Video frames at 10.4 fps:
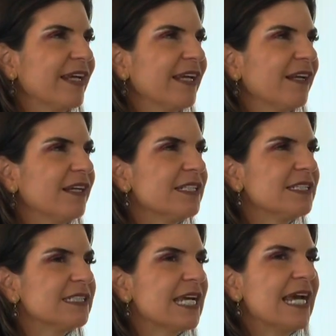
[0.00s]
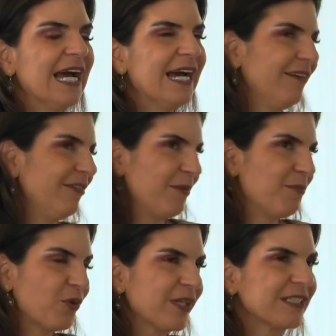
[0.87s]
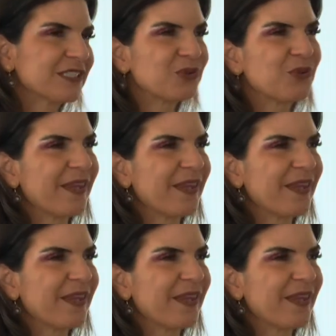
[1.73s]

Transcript: England at boarding school,